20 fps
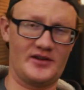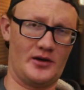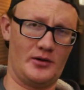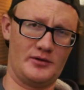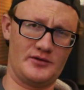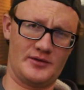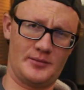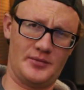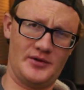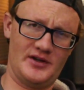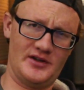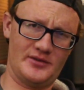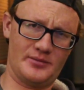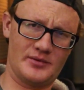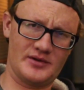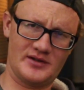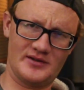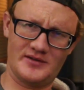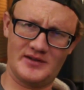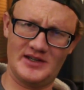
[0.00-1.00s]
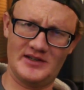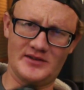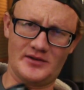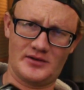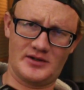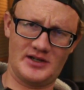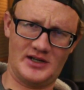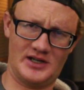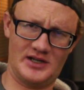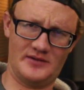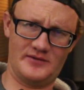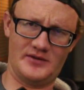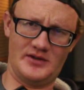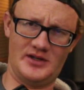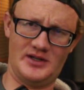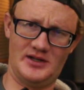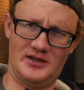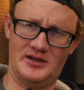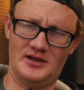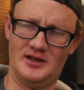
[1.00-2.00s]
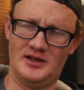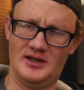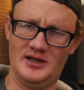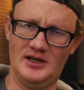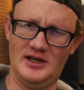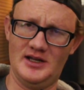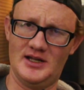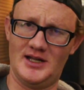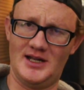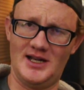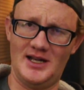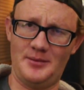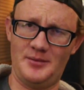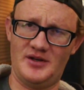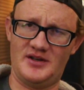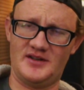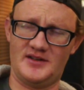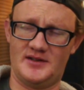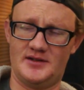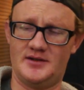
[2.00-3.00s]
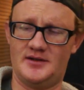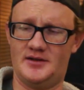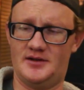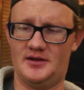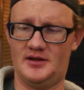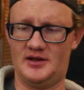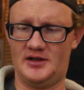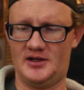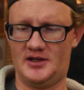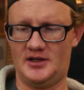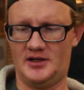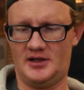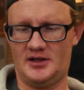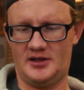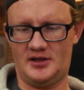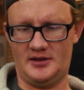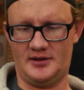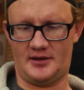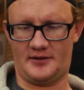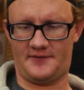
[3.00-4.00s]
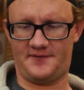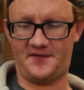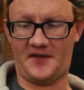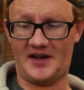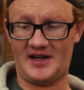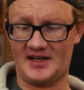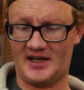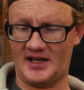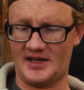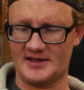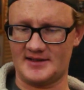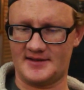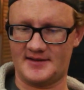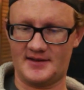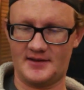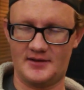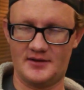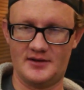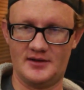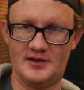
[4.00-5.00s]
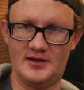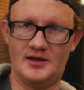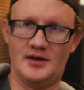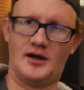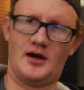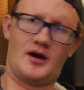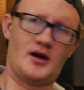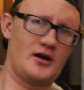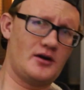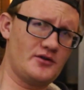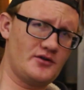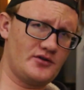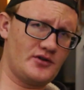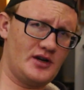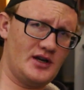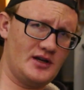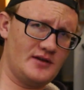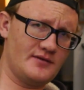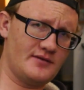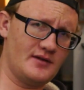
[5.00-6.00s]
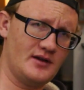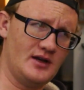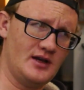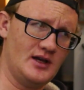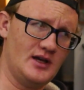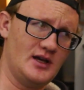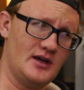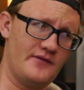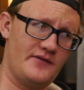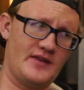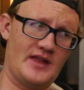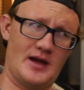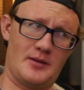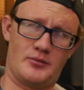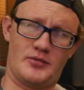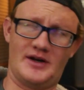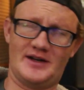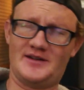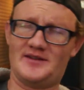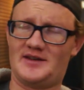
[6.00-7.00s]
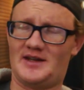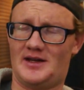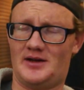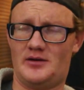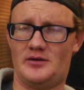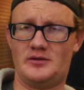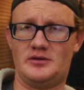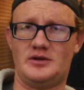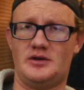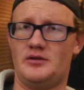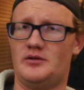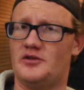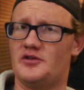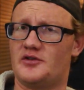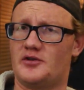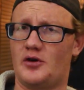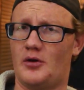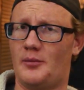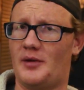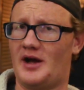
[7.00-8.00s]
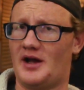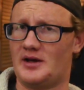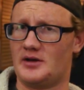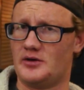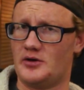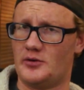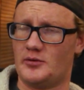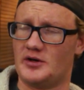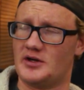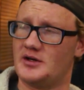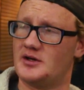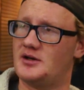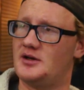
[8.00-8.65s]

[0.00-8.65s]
always a plus because these are kind of limited. They're finite. A hard drive, if that breaks down, you just go buy a new one.